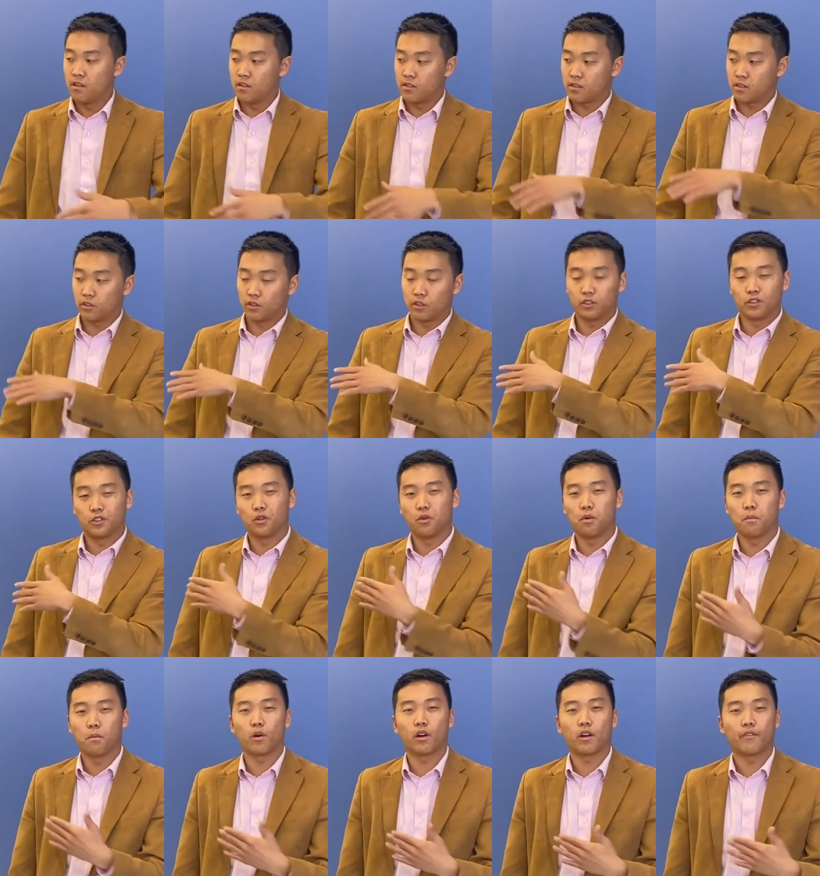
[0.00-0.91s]
So they'll do a
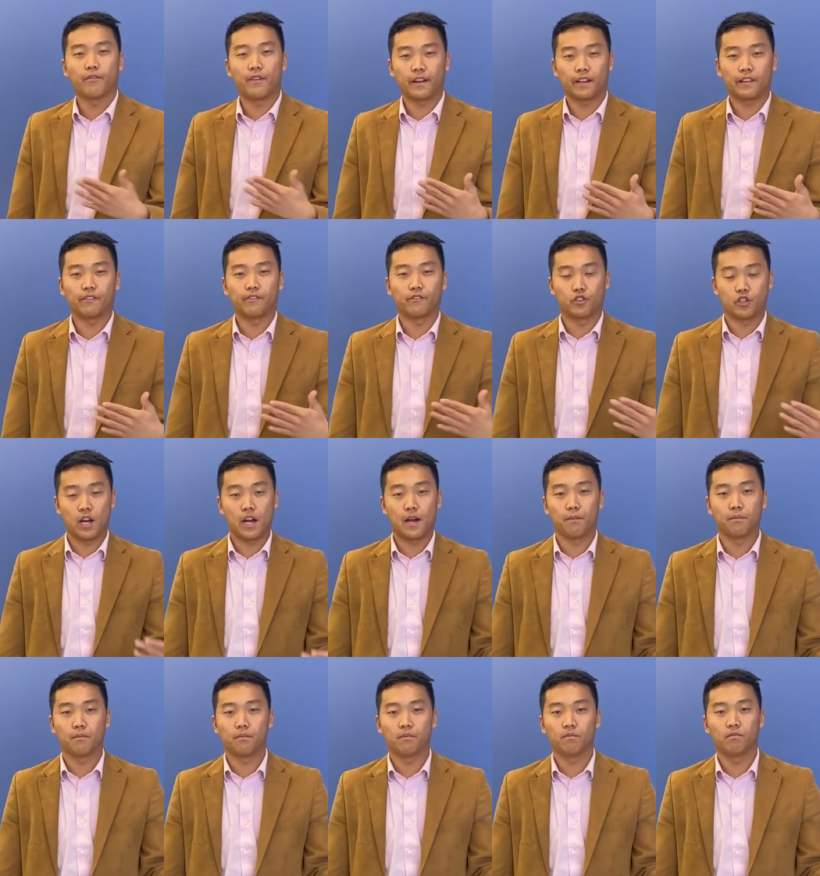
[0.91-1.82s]
more effective
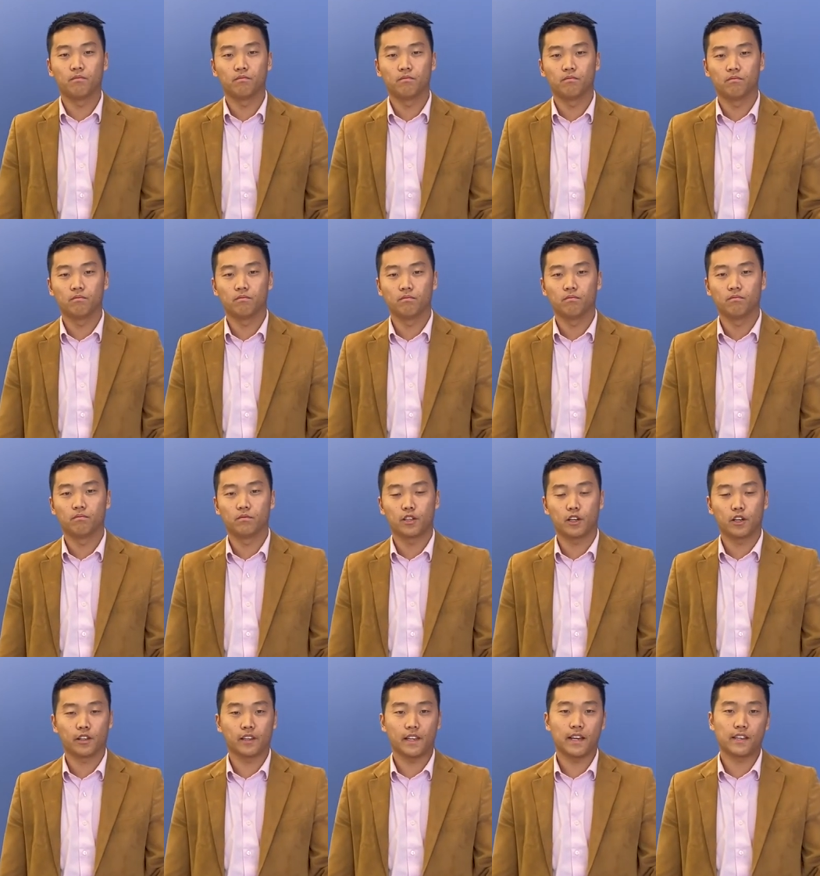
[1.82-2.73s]
job
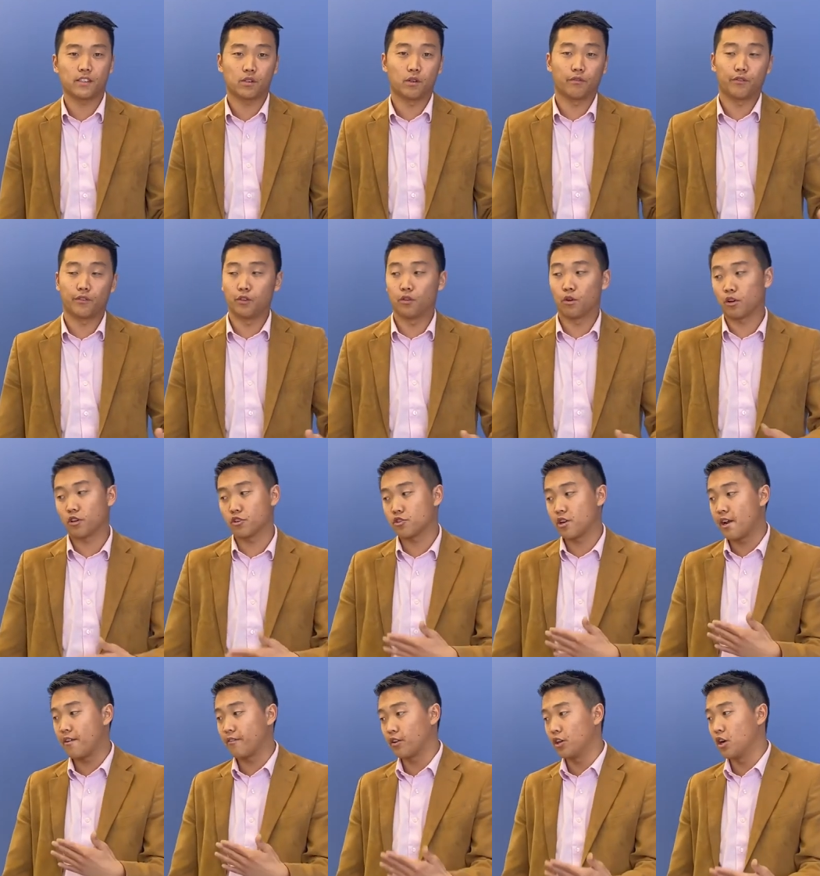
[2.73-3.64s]
during that. So if you are
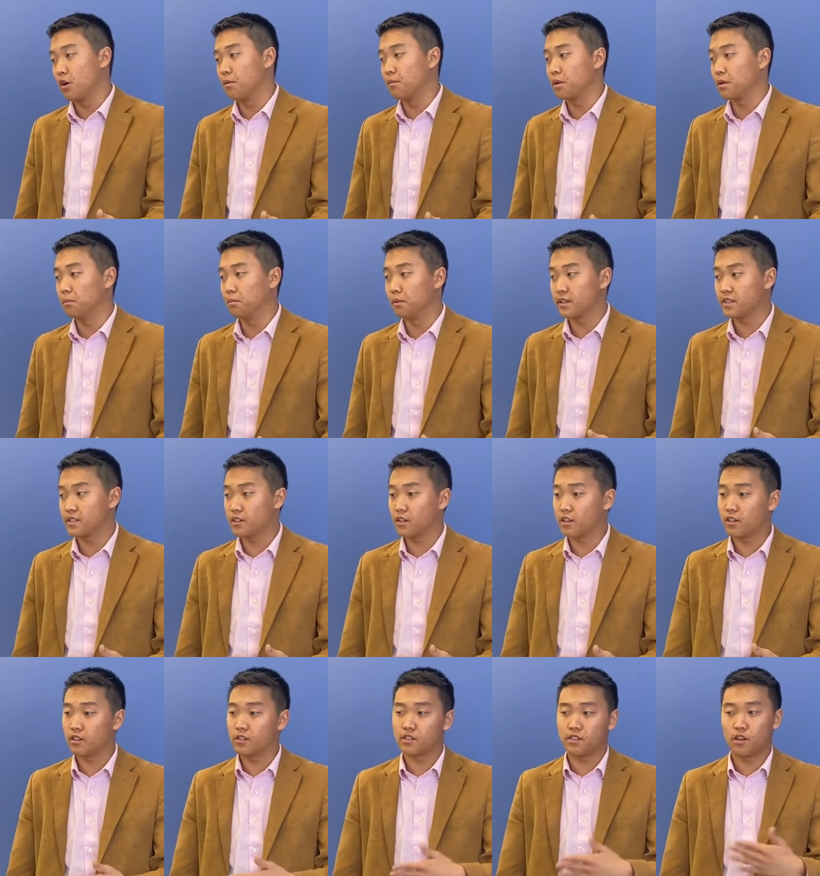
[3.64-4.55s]
driving home in a
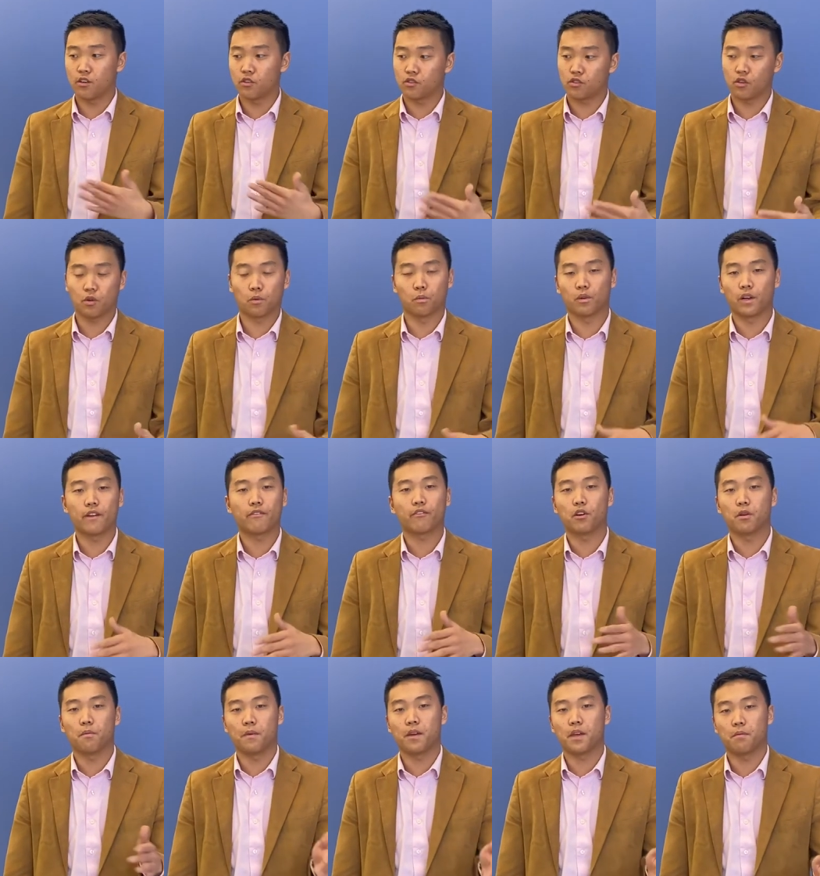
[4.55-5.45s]
blizzard, snowstorm,
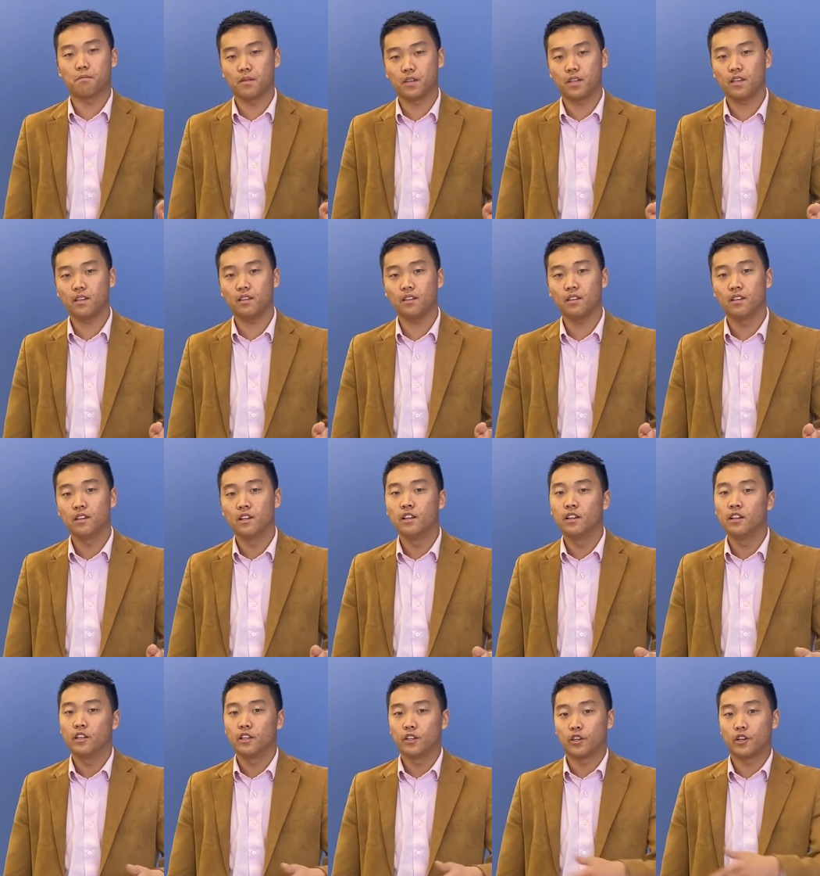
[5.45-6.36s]
whatever it may be,
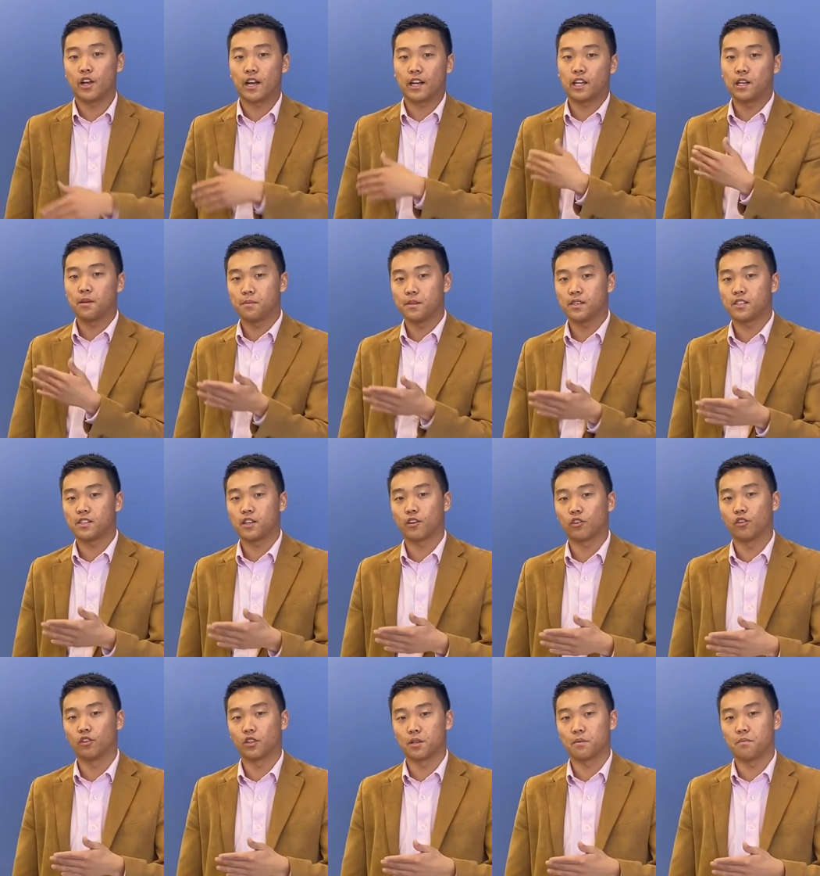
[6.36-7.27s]
you're not going to be
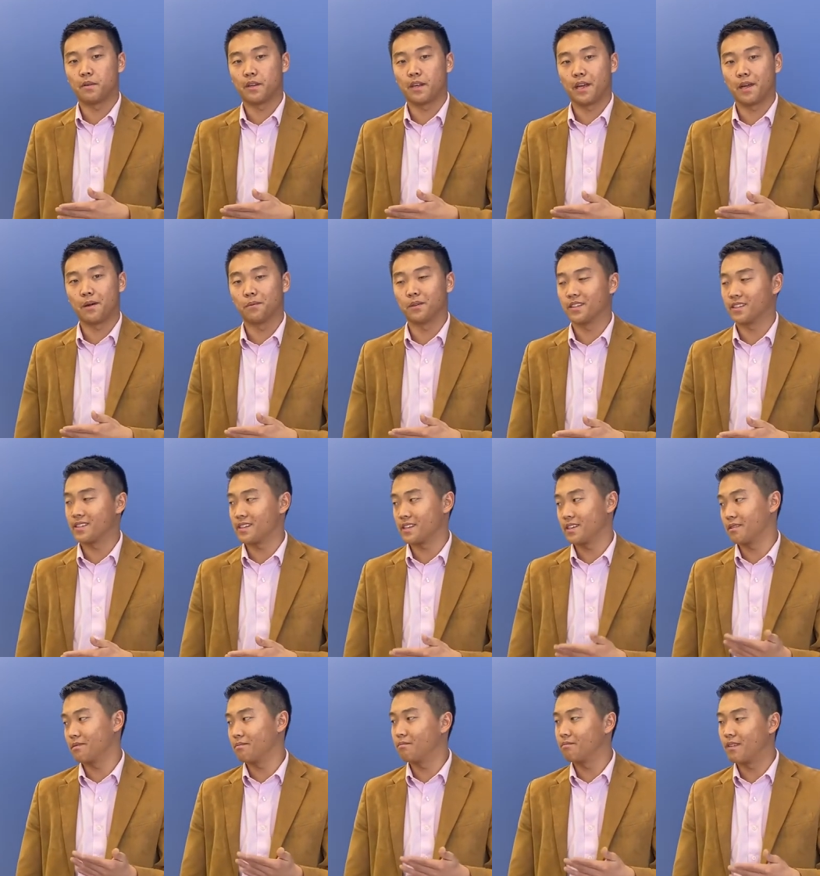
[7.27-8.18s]
stuck only being able to
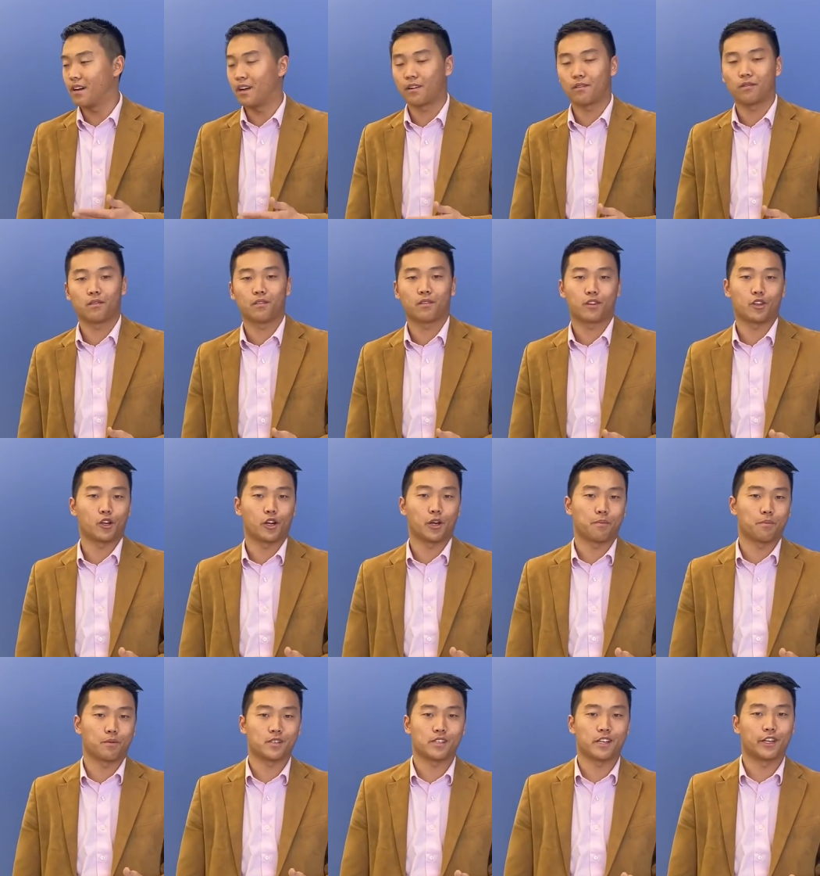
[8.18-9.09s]
see
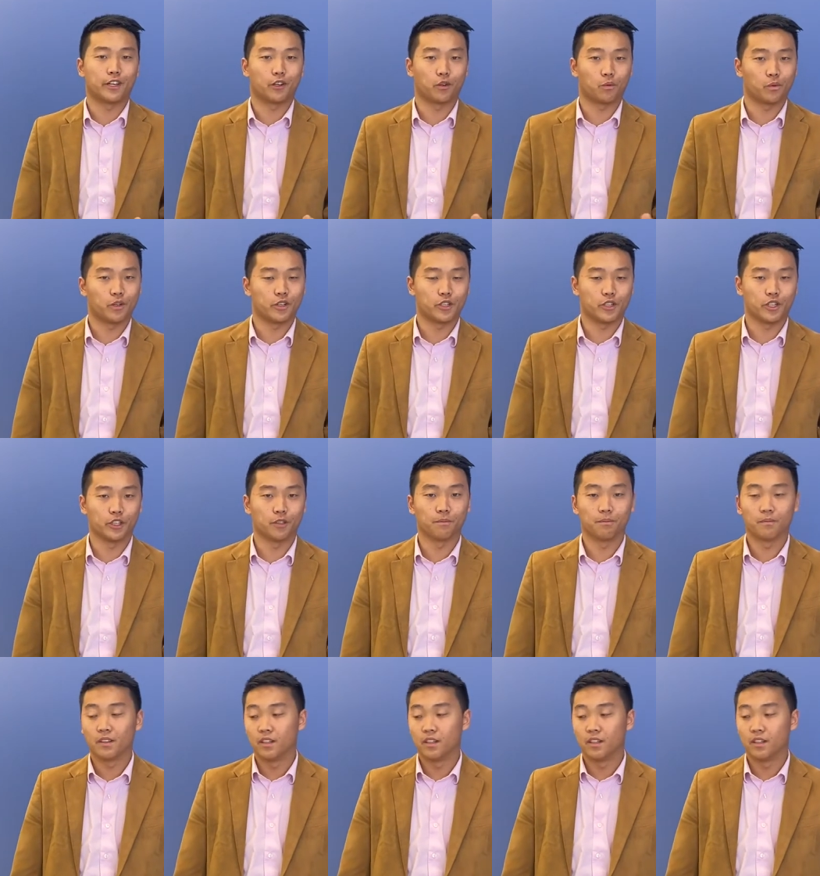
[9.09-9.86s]
30% um, of your windshield.